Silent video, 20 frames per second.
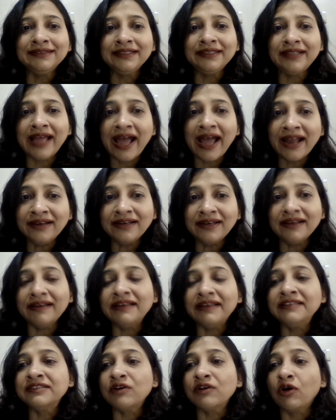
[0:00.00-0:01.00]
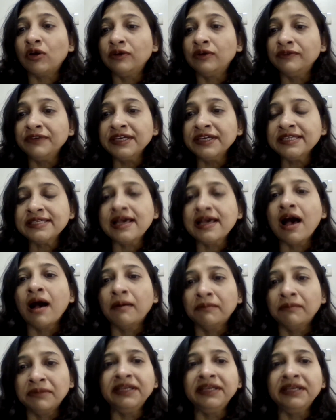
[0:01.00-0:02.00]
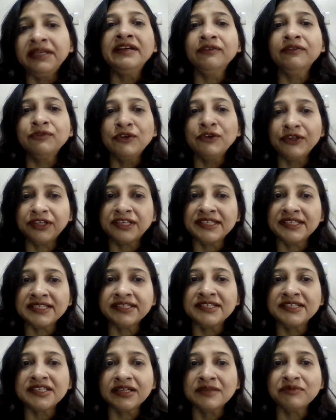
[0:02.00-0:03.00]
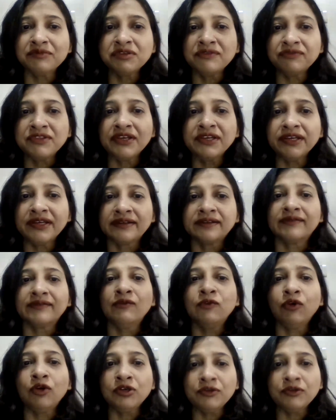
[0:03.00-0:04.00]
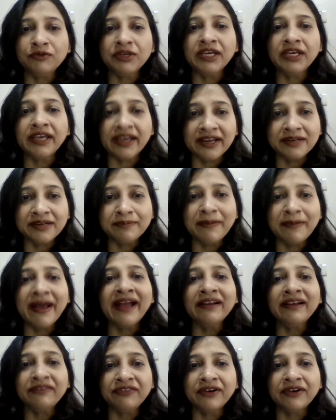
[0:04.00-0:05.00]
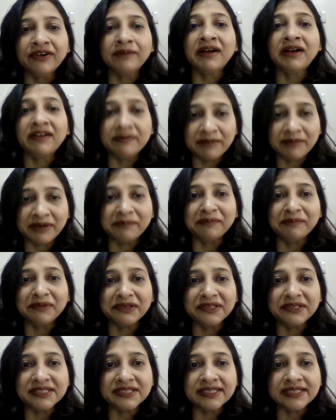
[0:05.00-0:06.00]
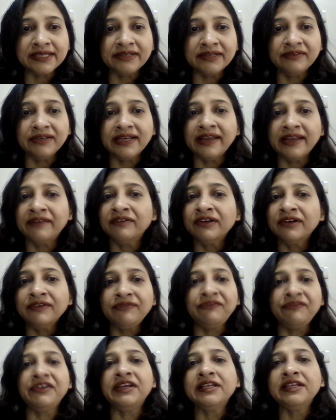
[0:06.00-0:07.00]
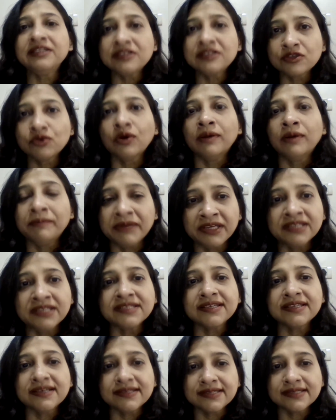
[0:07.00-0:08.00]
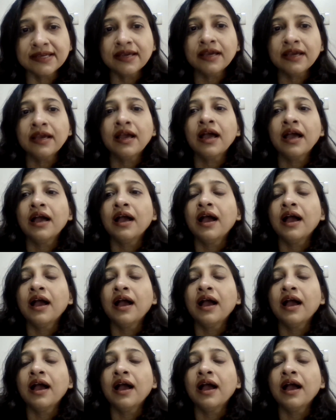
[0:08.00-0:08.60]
and that is always humbling for us in terms of the what we get back from our members. It never fails to amaze us.